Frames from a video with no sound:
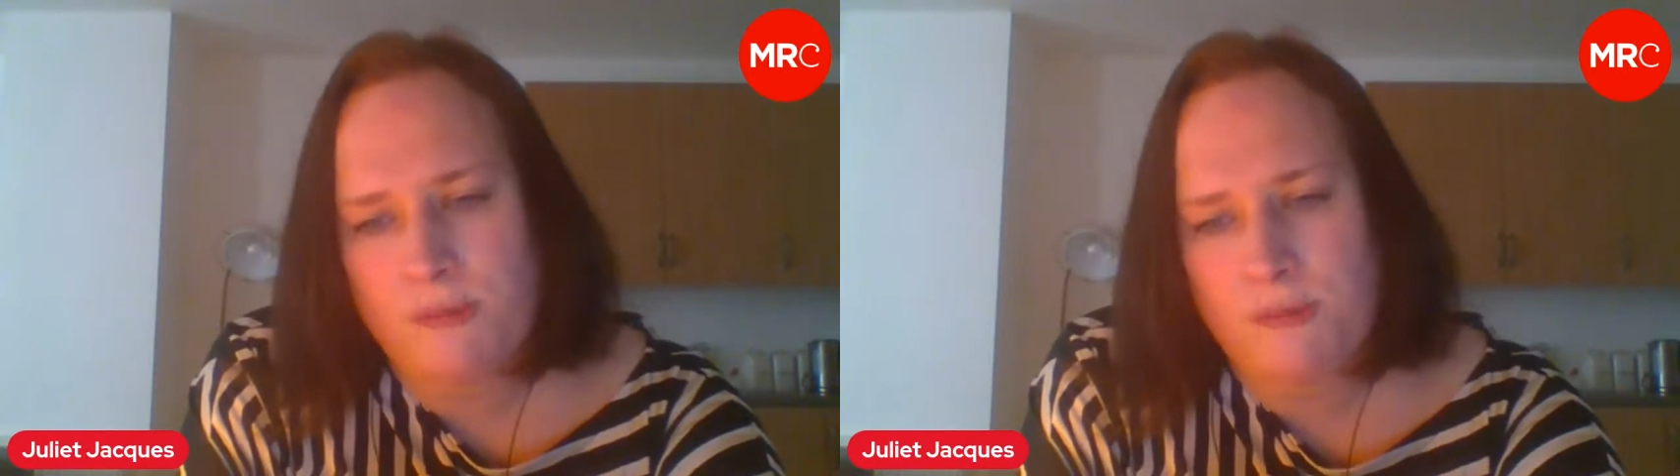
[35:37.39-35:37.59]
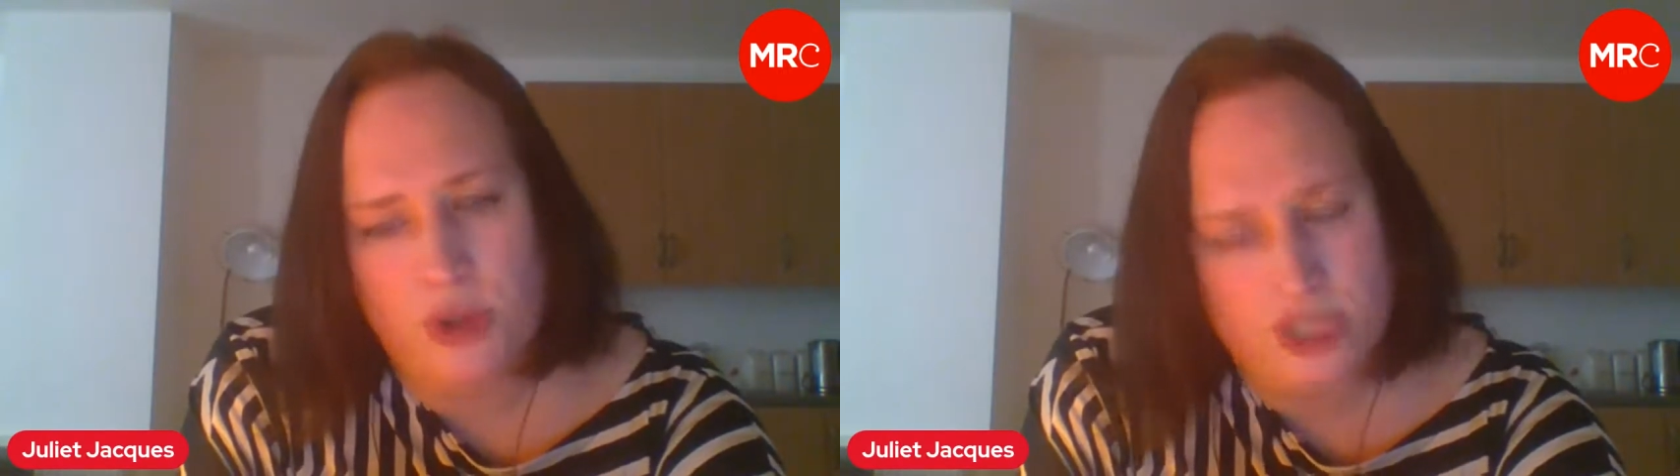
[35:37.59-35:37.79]

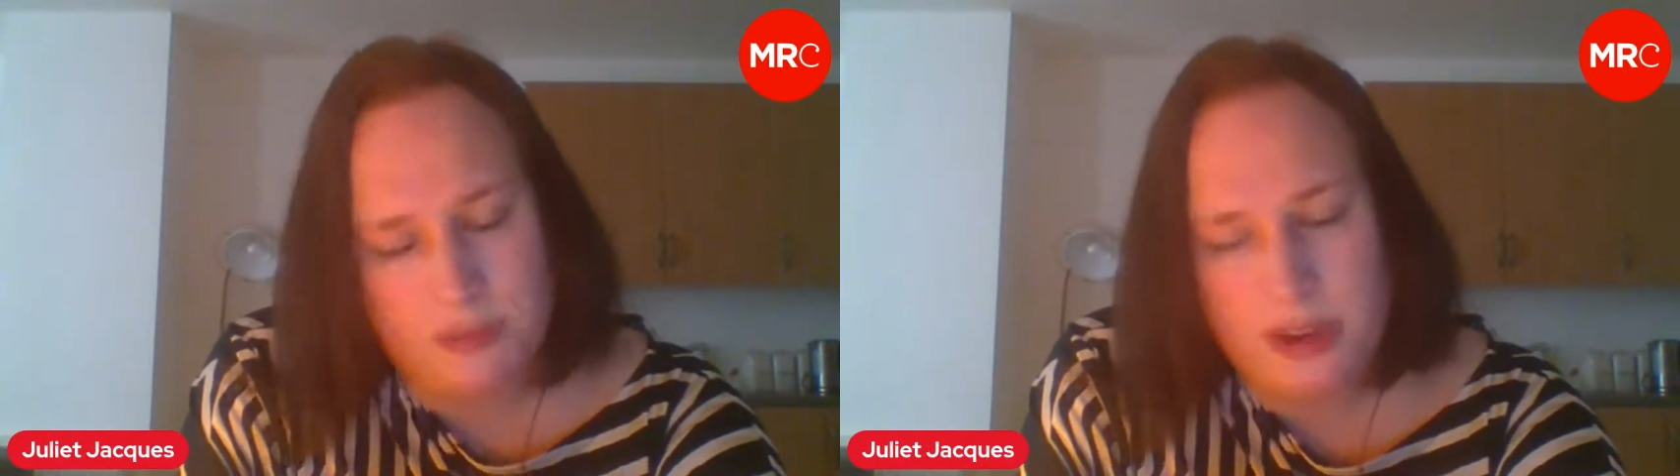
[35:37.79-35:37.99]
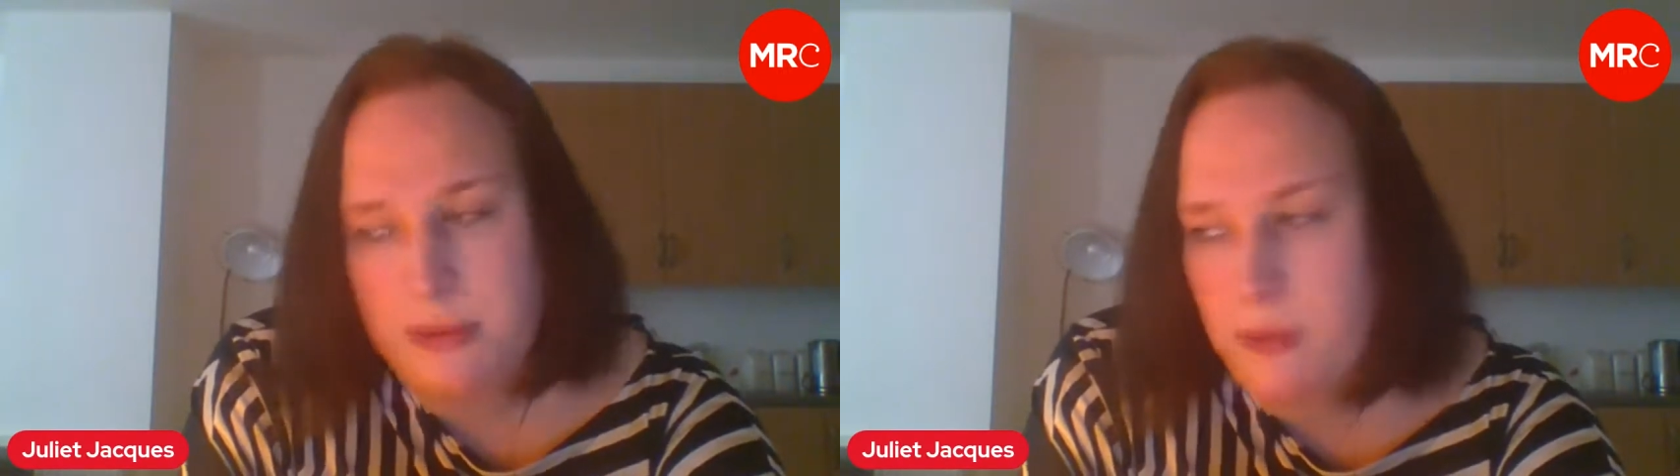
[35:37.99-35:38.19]

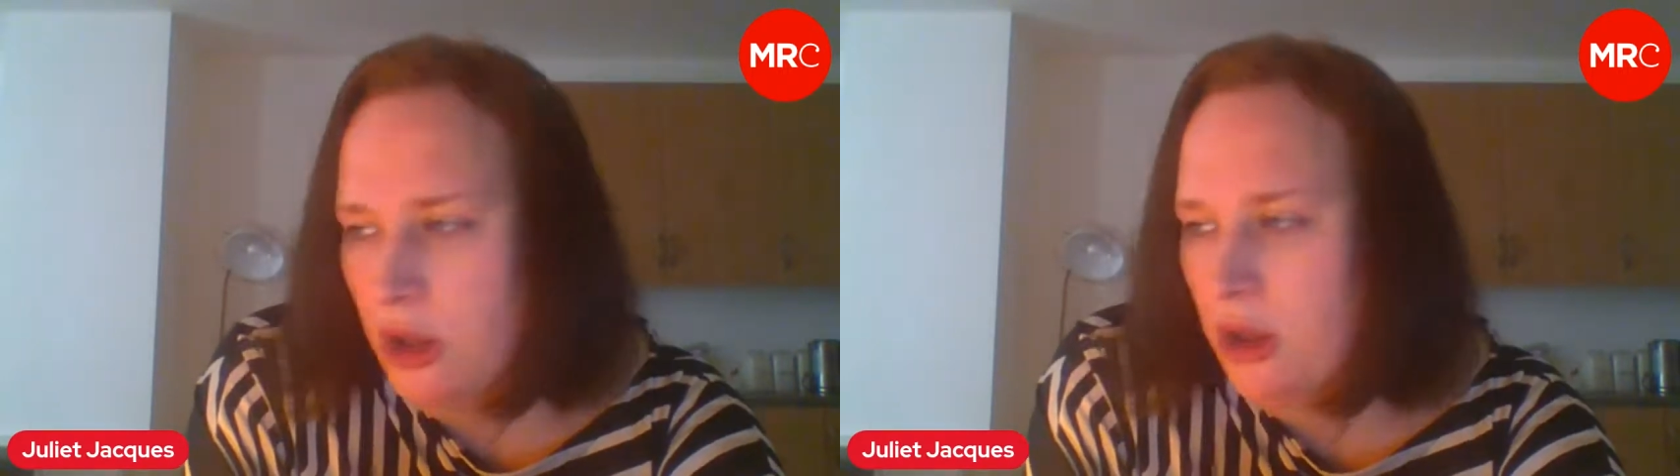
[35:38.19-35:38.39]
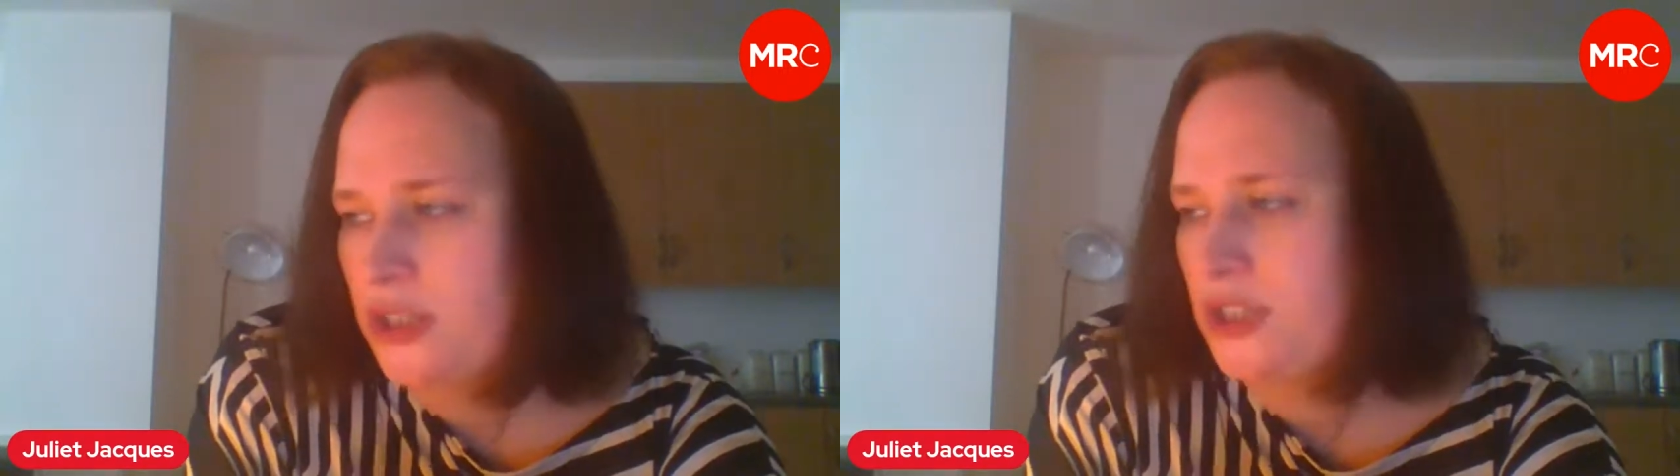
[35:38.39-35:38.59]
possibly be
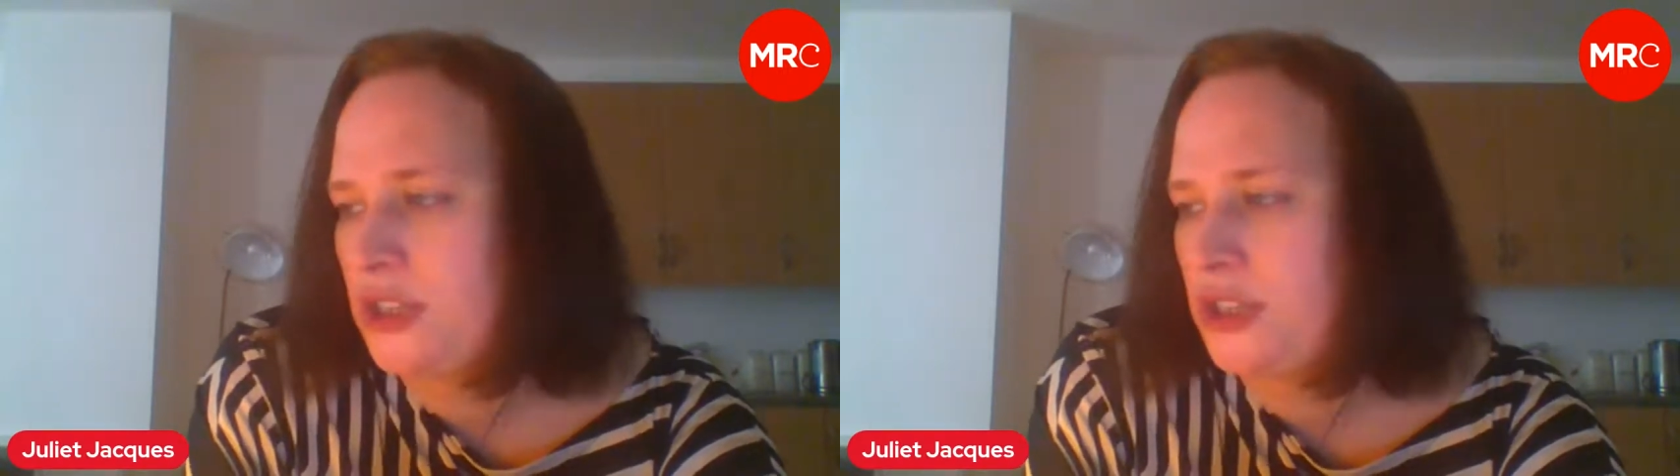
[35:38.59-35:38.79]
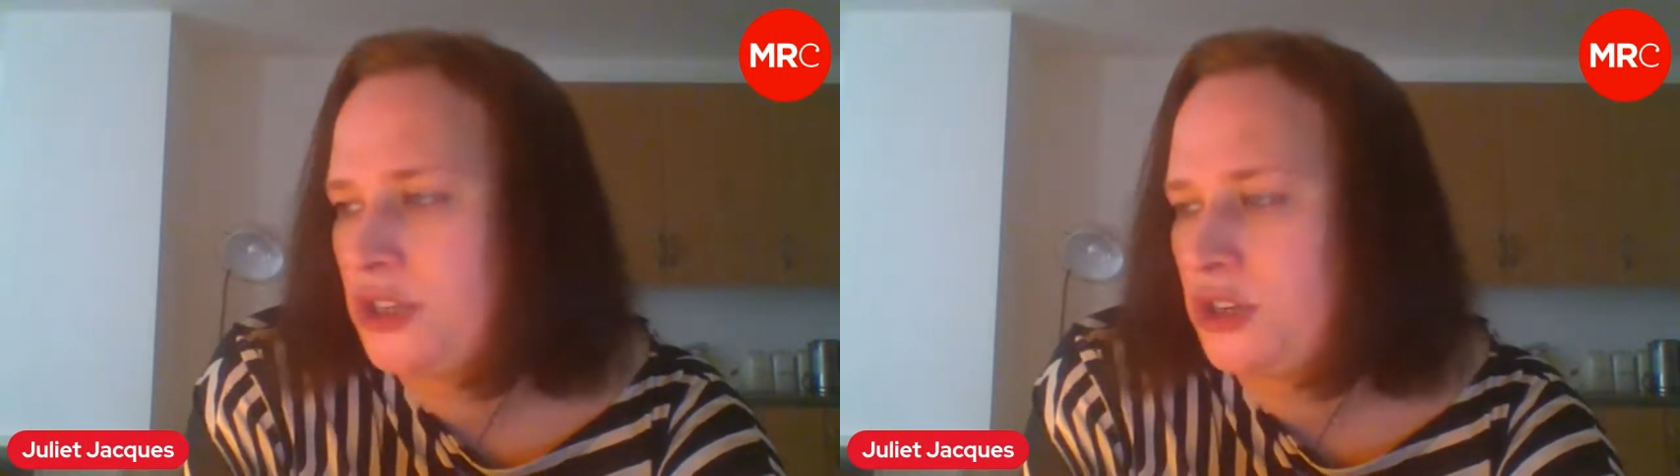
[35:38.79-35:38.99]

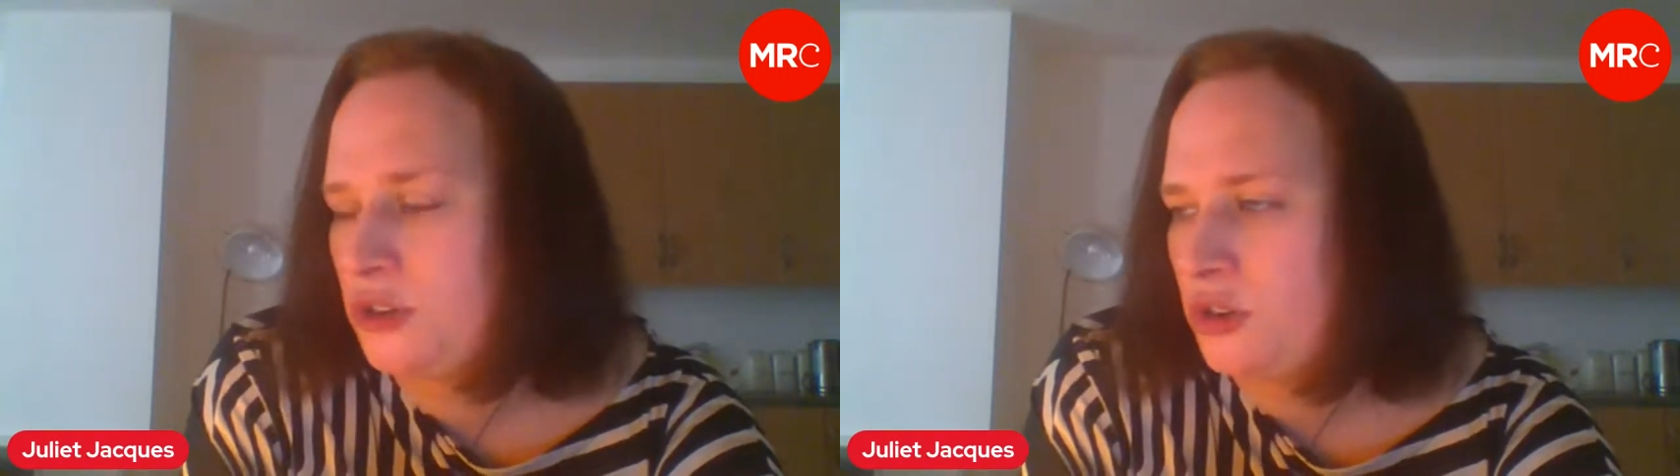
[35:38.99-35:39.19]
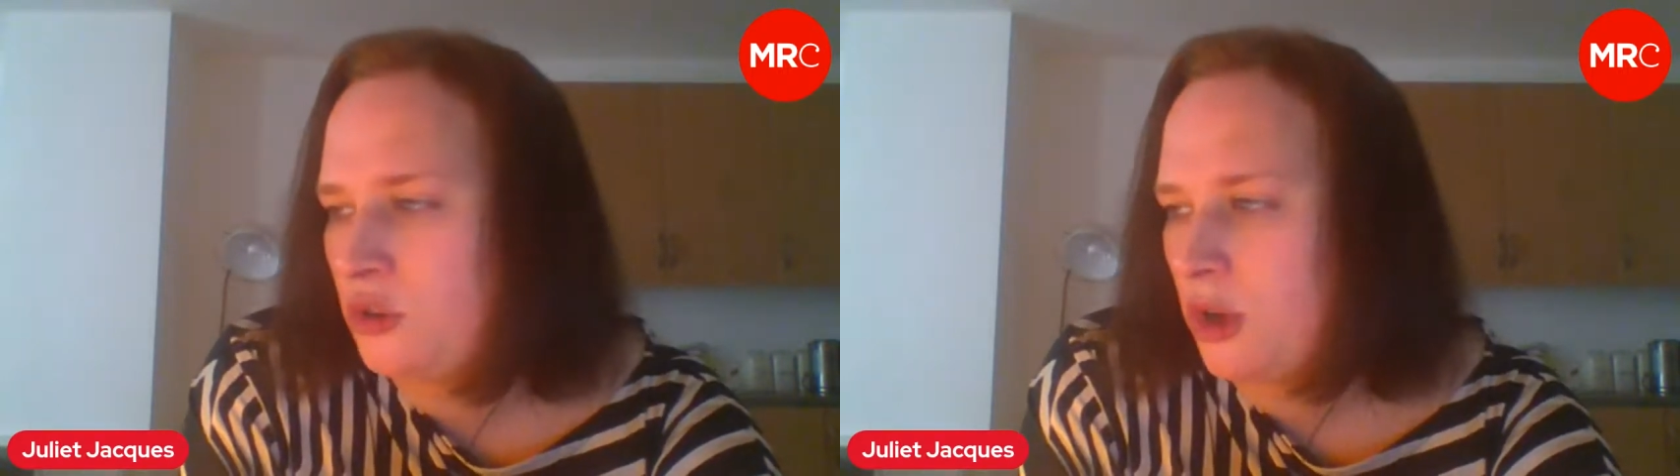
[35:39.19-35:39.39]
passed
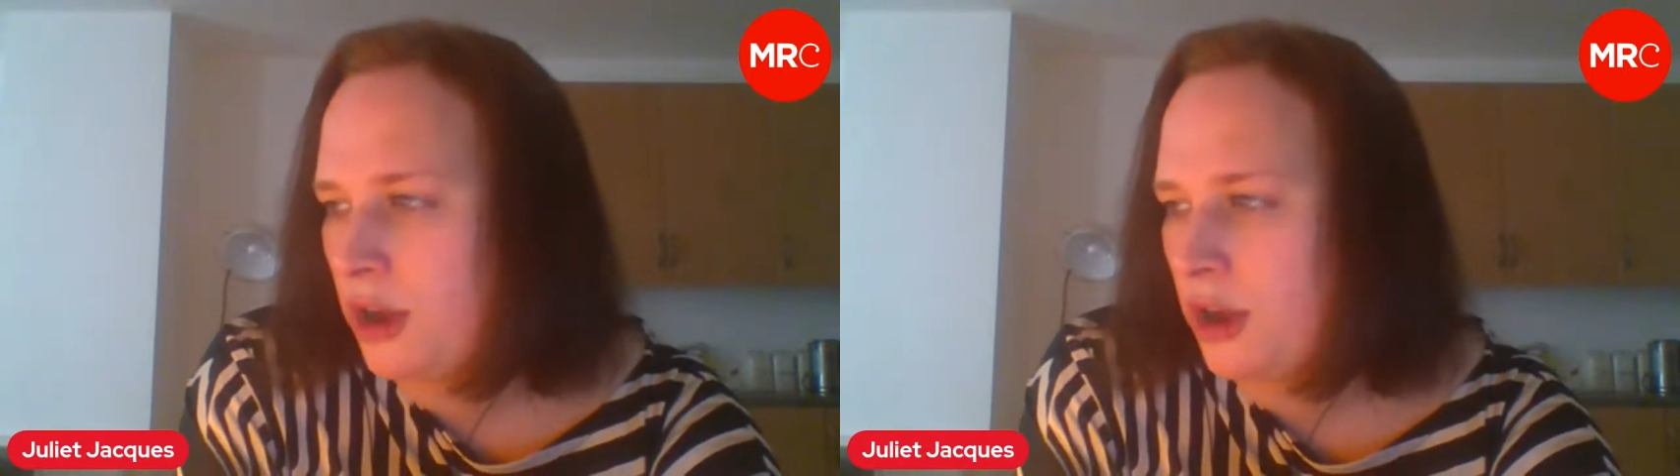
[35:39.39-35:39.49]
to